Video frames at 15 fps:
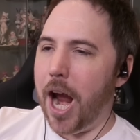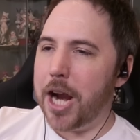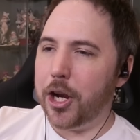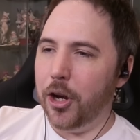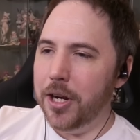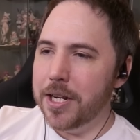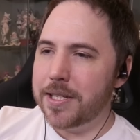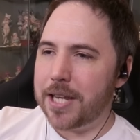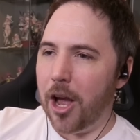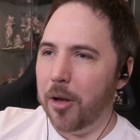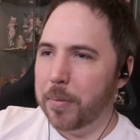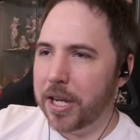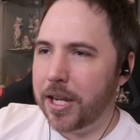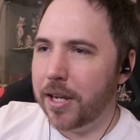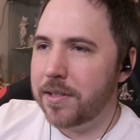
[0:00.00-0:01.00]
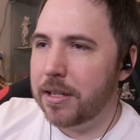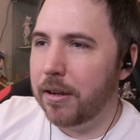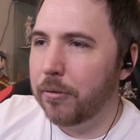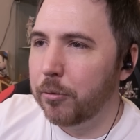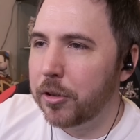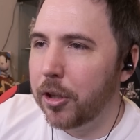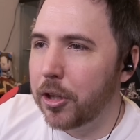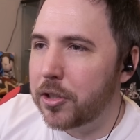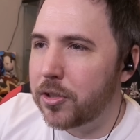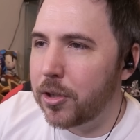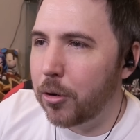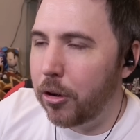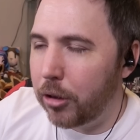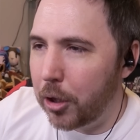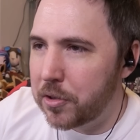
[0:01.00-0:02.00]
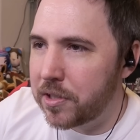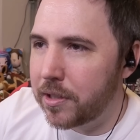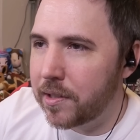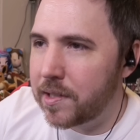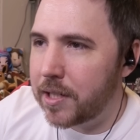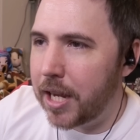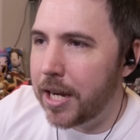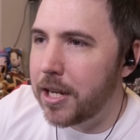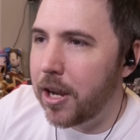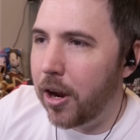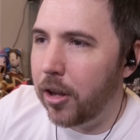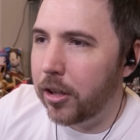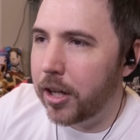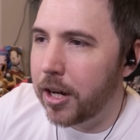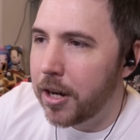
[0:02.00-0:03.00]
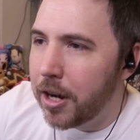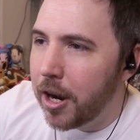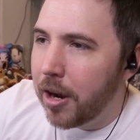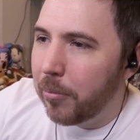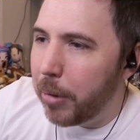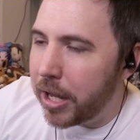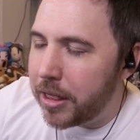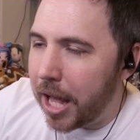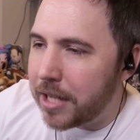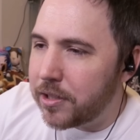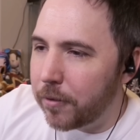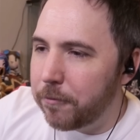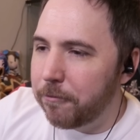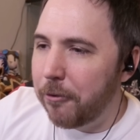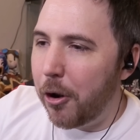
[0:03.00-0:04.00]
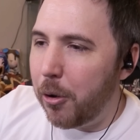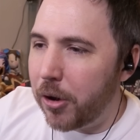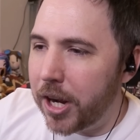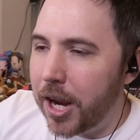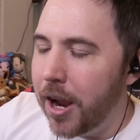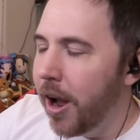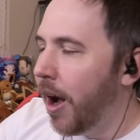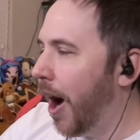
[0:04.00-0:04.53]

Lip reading: I couldn't tell because it looks so close to skin color, but that's a furry.